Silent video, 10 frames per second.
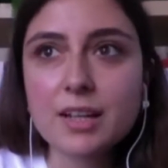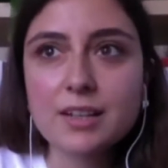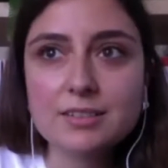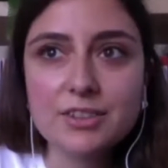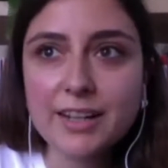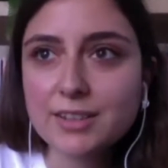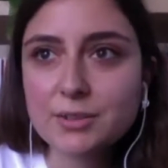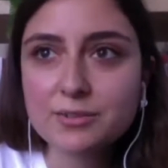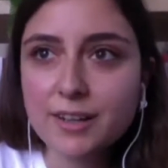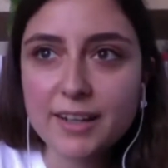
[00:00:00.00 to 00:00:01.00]
trying
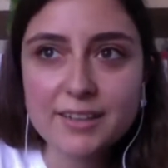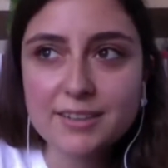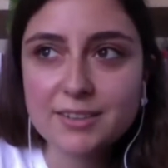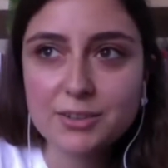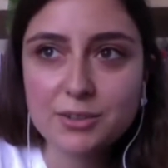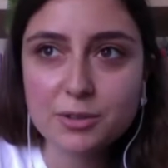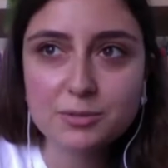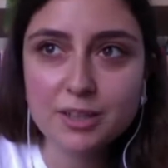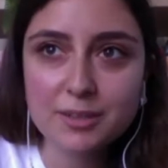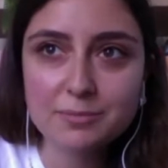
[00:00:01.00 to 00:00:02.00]
to find,
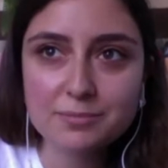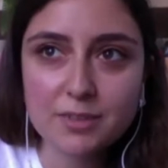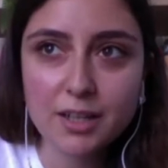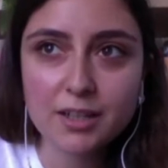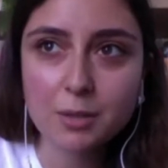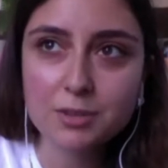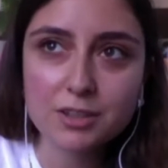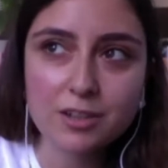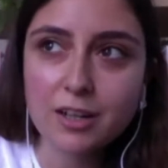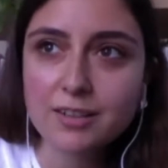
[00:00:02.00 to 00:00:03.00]
a common
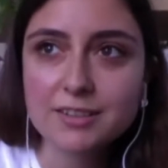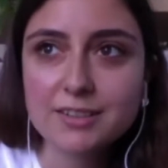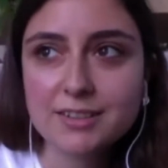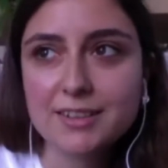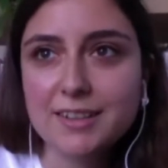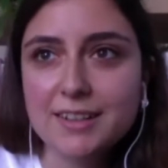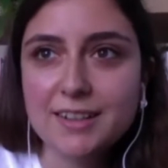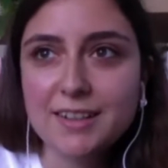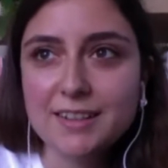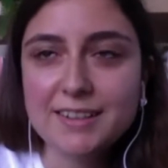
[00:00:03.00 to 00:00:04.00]
ground
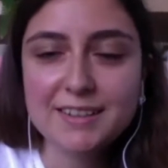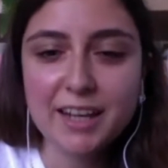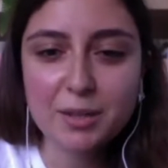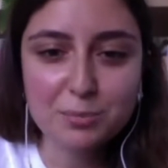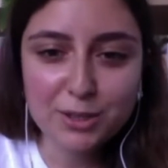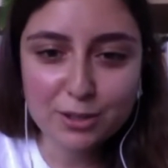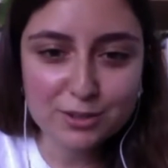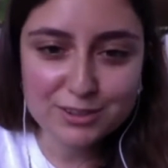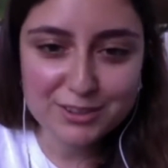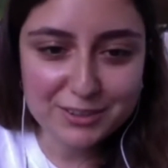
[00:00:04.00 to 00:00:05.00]
that can be
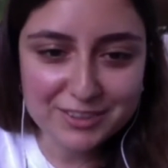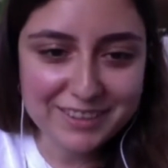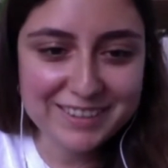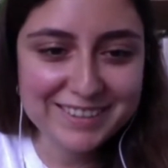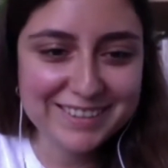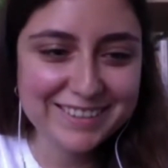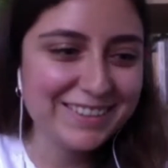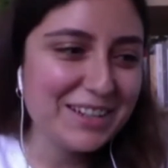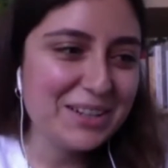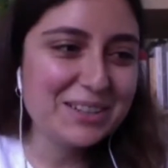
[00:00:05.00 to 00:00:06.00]
also
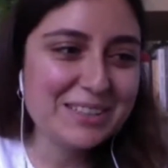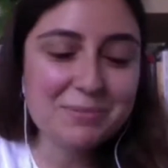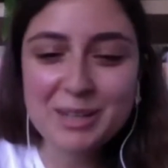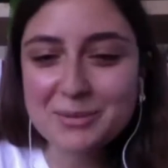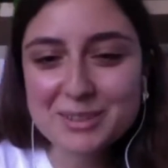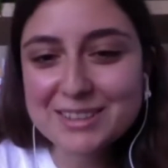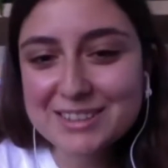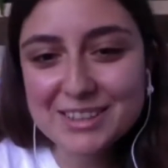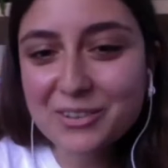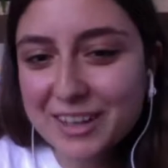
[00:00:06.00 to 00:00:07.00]
sometimes not
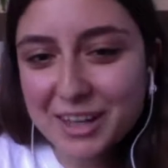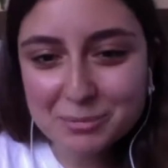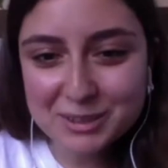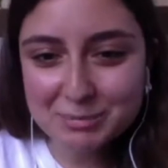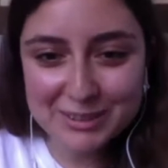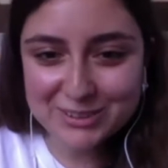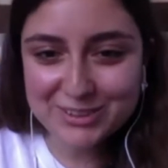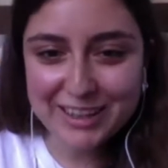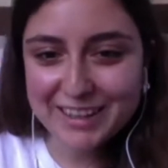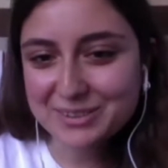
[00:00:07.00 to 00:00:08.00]
so common, but you
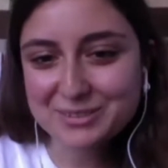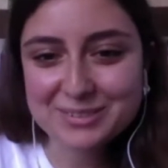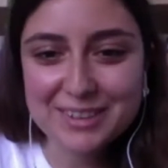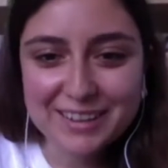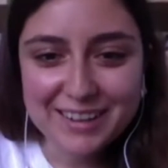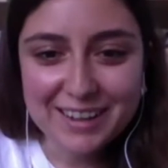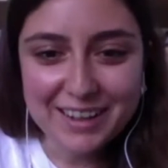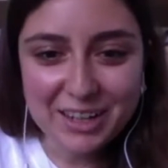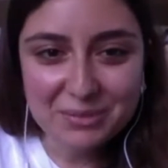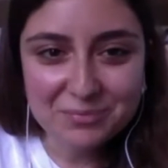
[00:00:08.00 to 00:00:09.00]
kind of
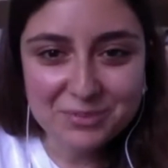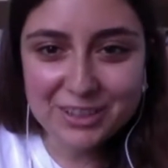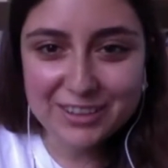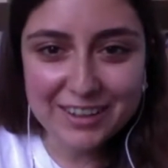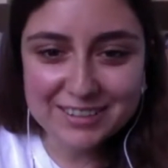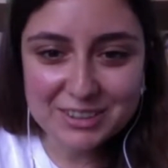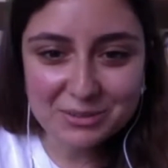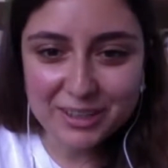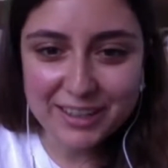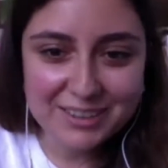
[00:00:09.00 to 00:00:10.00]
figure out the
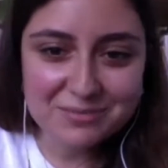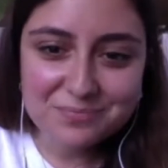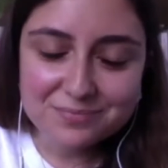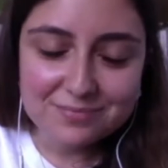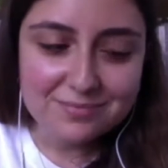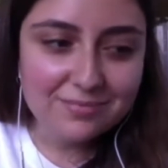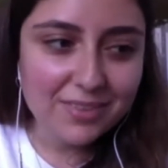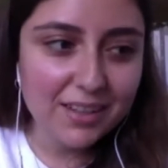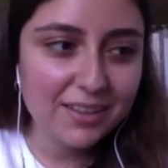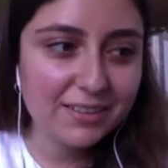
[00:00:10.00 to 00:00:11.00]
way.
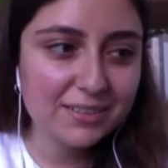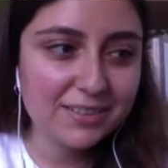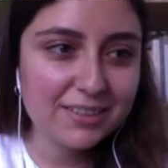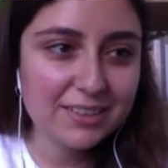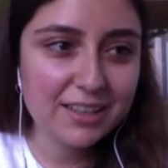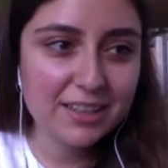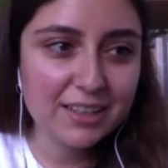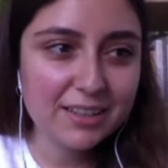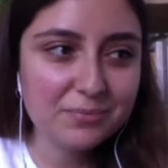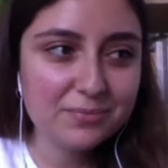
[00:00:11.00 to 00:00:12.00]
And
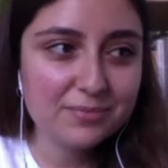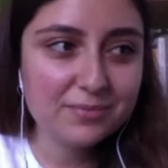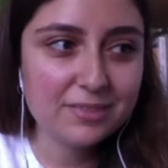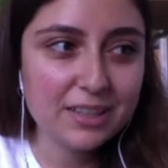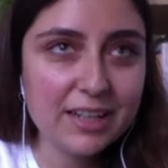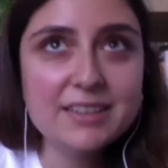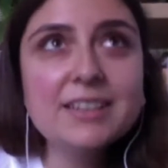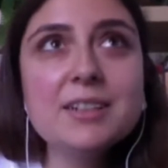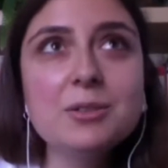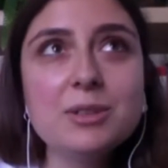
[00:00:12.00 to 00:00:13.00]
I
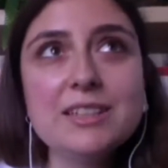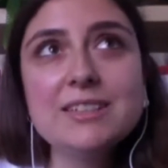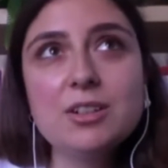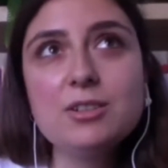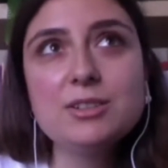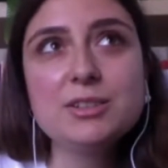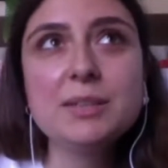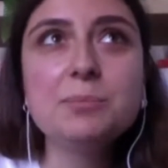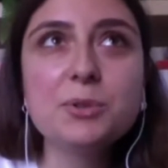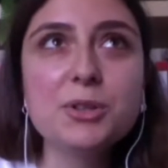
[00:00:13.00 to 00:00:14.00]
think what is also
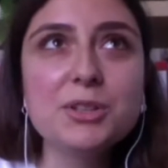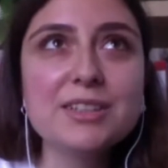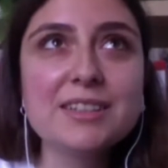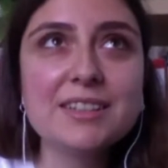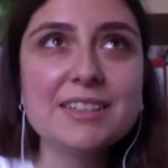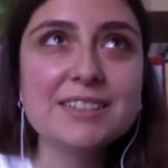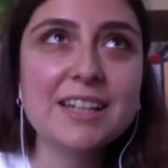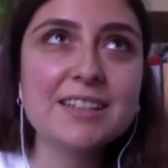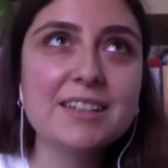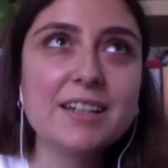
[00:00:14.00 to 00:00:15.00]
important is that